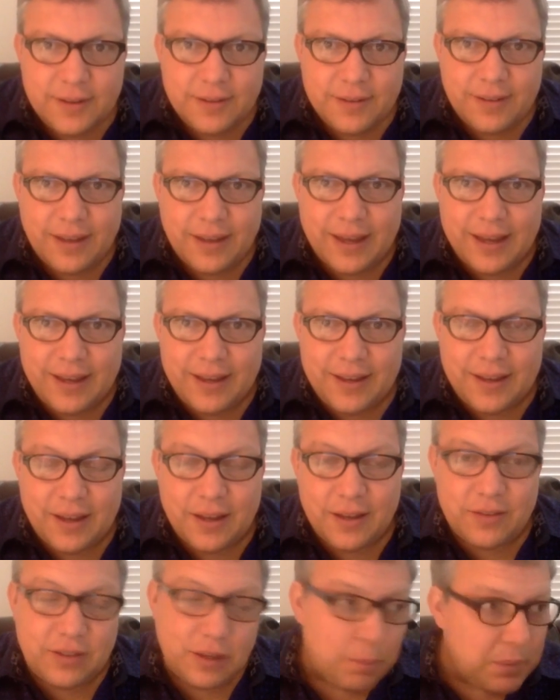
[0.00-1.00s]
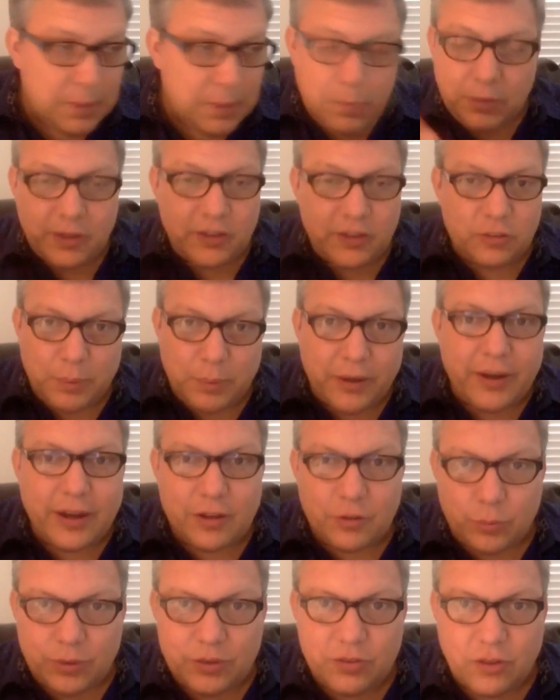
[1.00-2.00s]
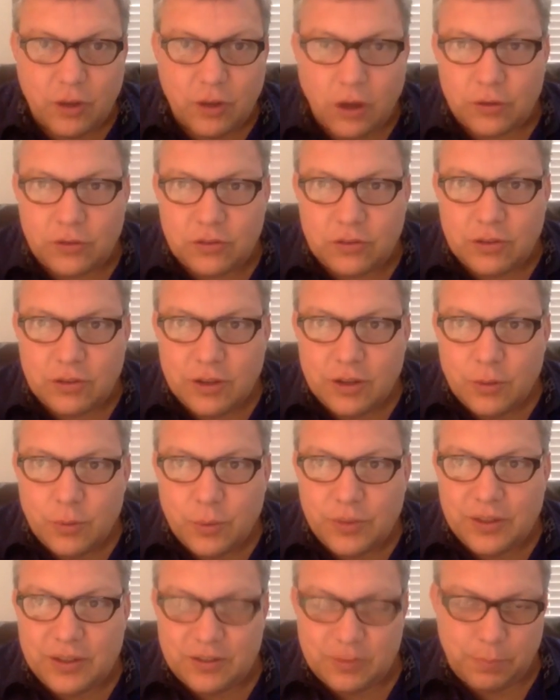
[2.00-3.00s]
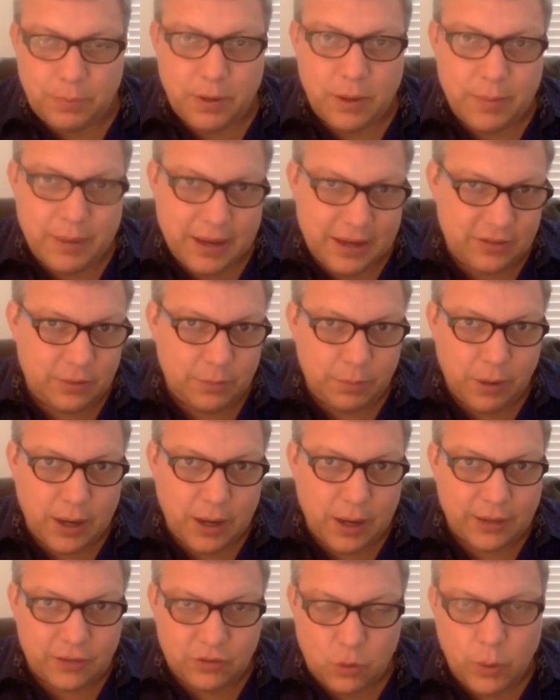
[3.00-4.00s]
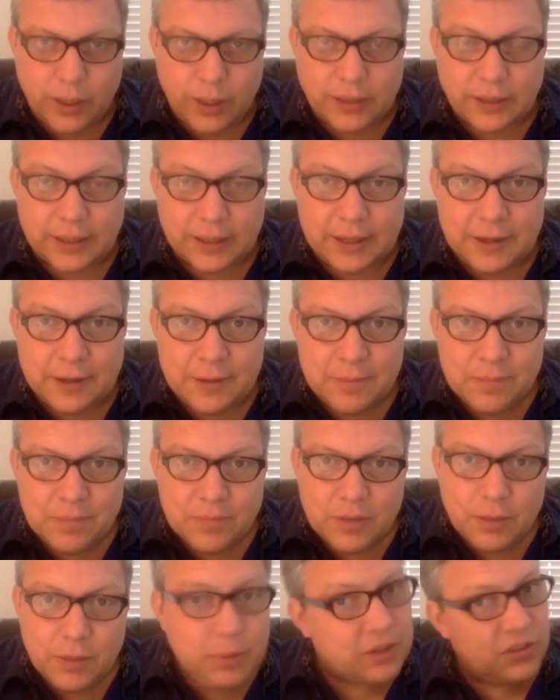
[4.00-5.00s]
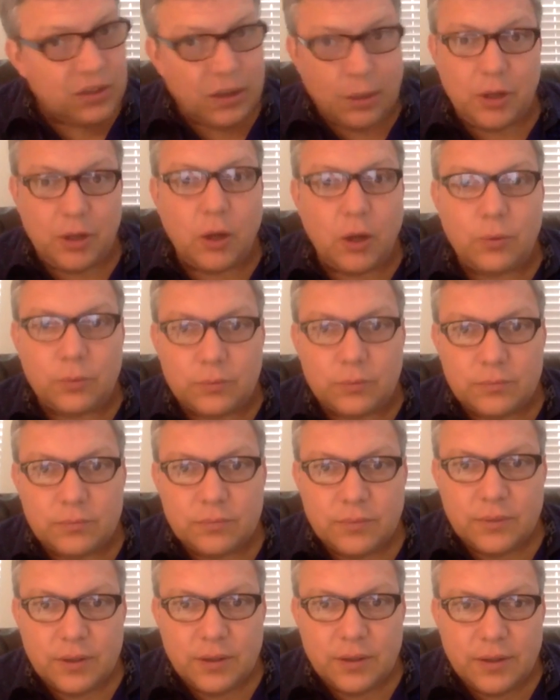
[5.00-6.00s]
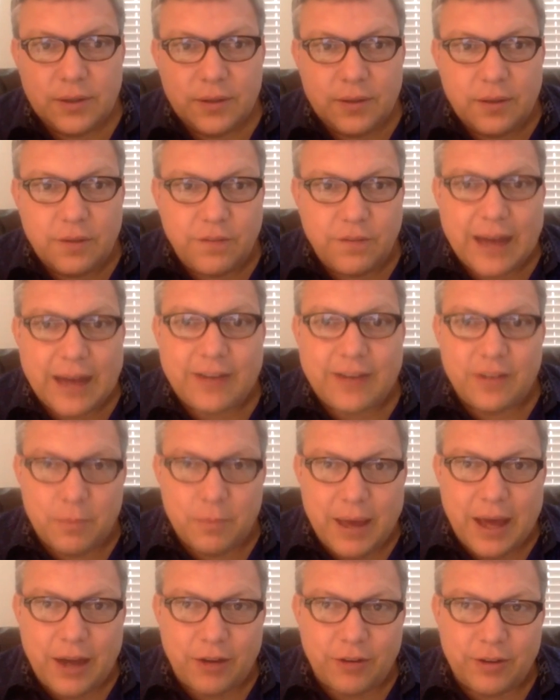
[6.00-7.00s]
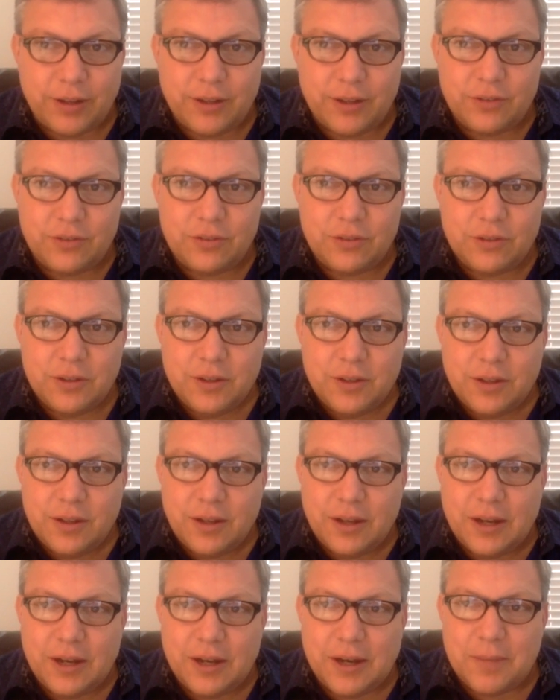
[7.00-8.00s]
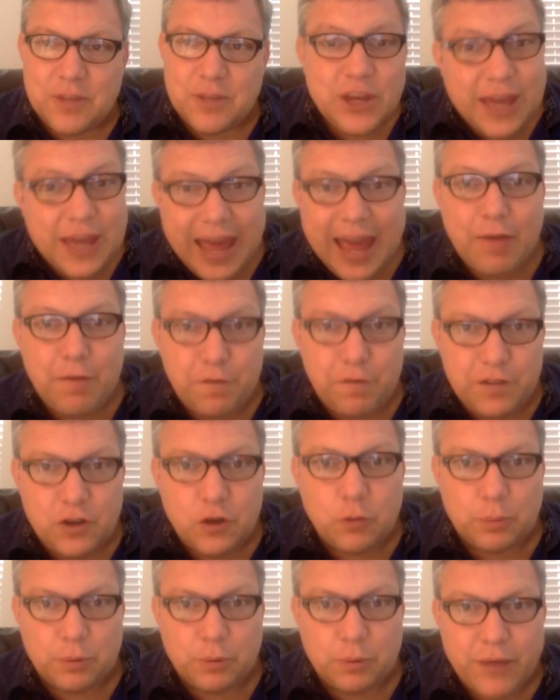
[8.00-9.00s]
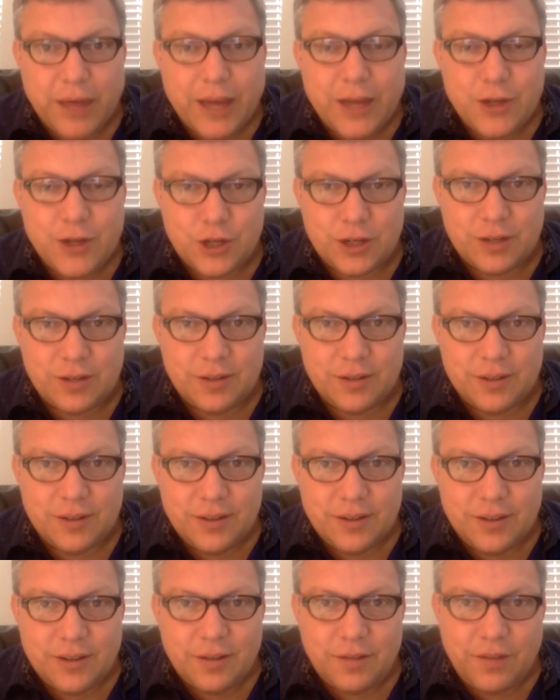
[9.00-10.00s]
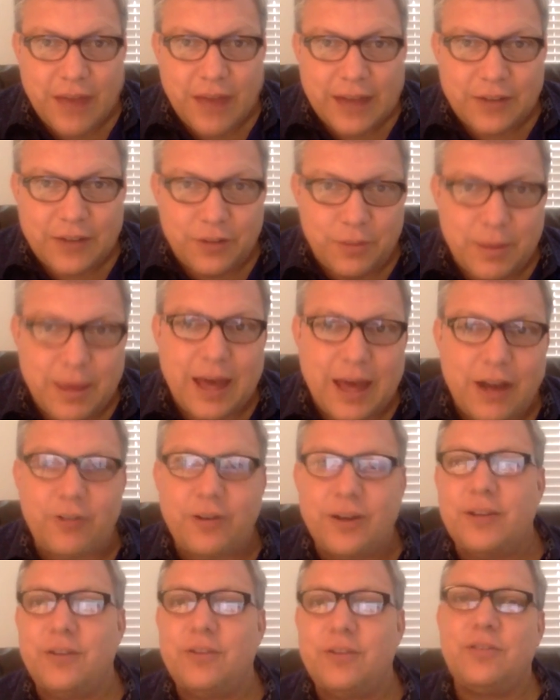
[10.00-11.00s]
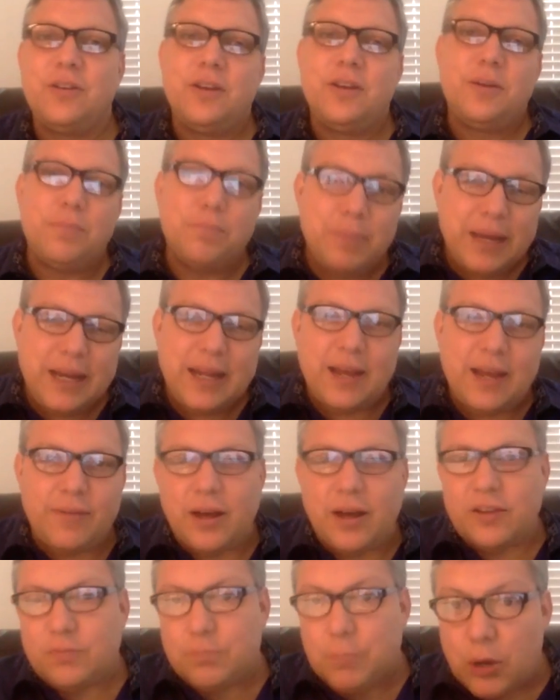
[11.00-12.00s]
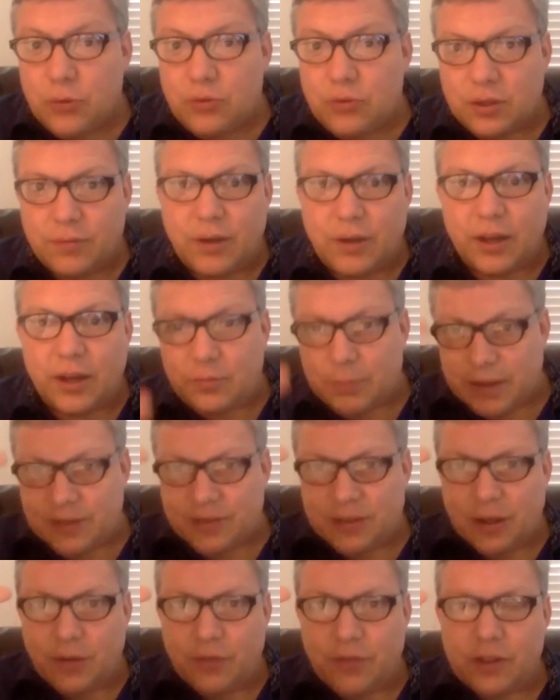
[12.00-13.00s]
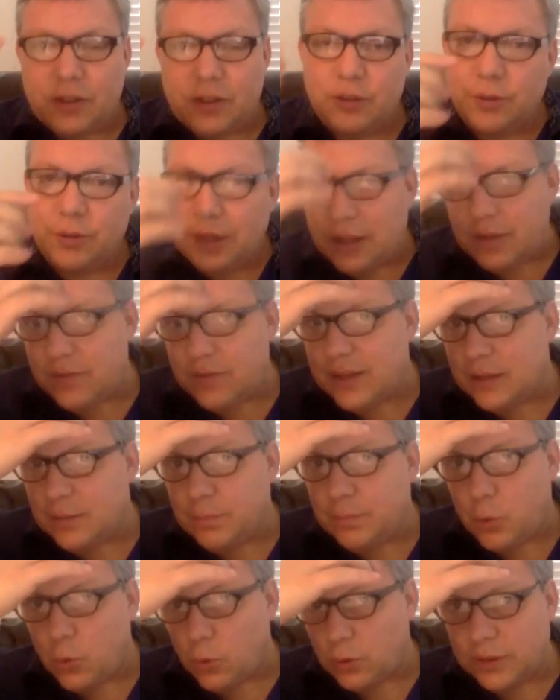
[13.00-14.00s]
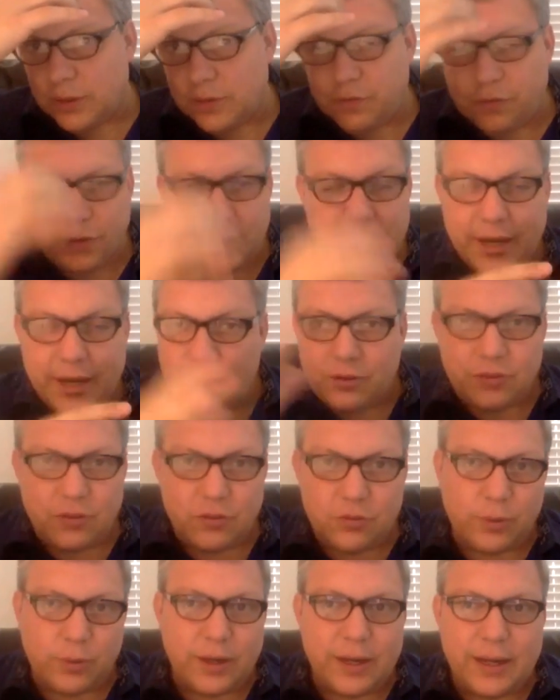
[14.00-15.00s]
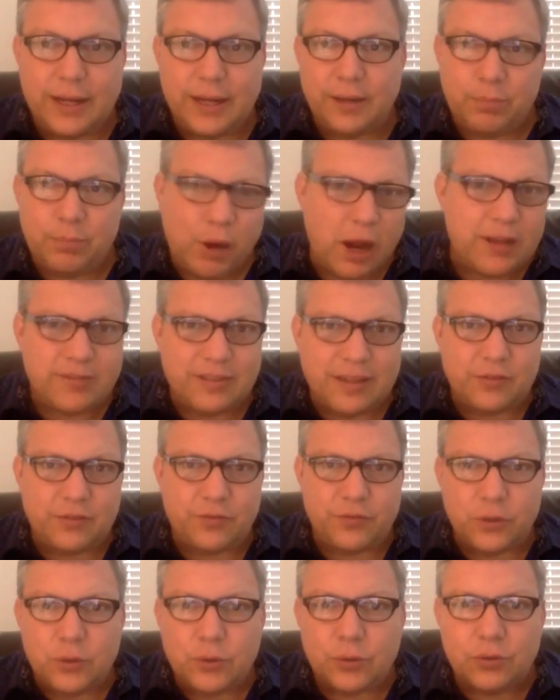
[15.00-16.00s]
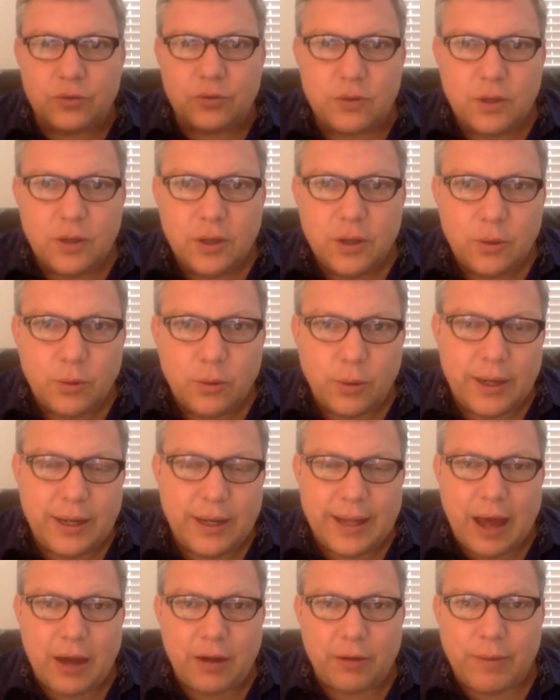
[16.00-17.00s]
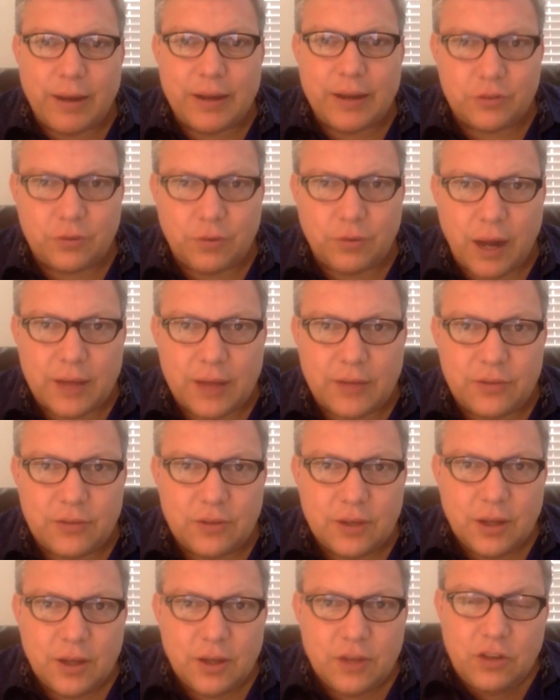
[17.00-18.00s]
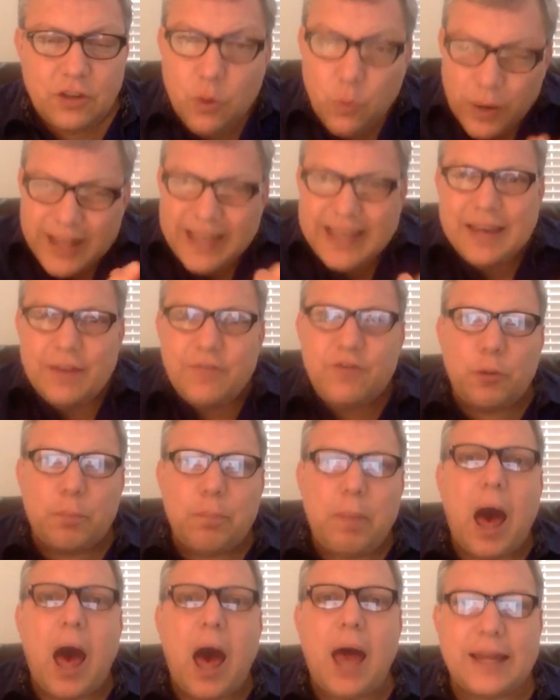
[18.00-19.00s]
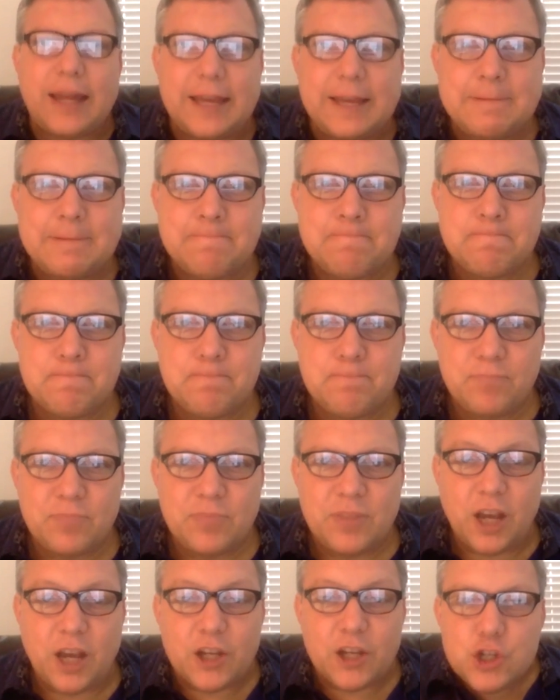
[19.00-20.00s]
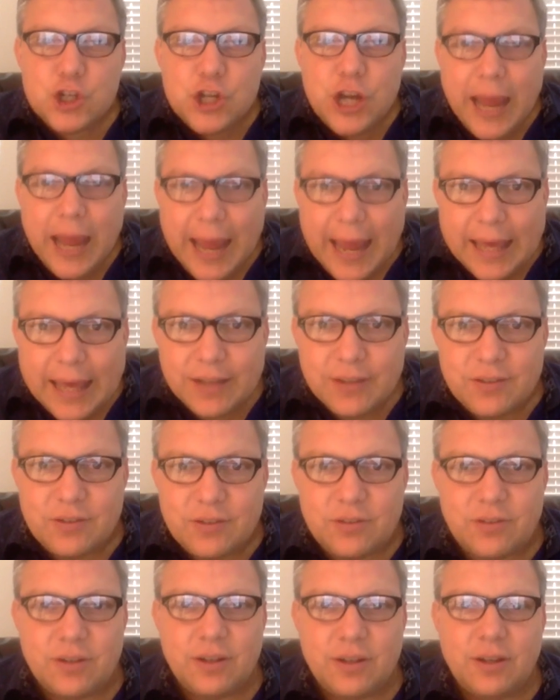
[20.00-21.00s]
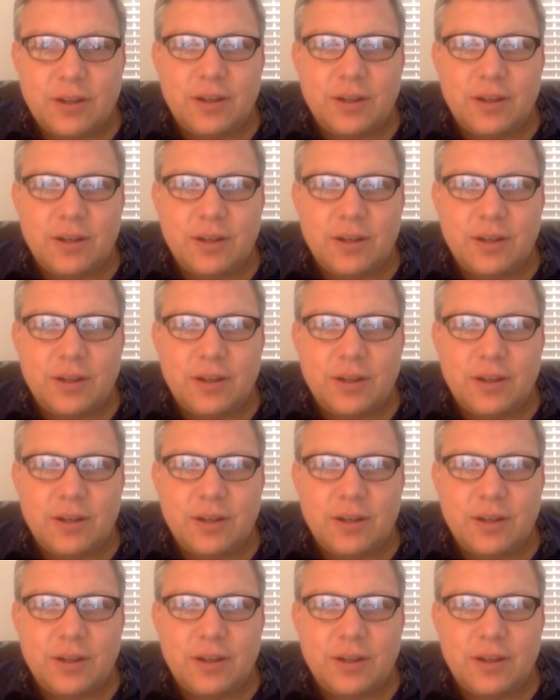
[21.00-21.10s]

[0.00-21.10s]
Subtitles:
okay? Some people experience results with these amazing products quickly, but some don't. The fact of the matter is you can't feel prevention. The fact of the matter is many of us, most of us, myself included, have eaten poorly for years because we're eating processed foods. We're eating out at restaurants. So you want to give your body a chance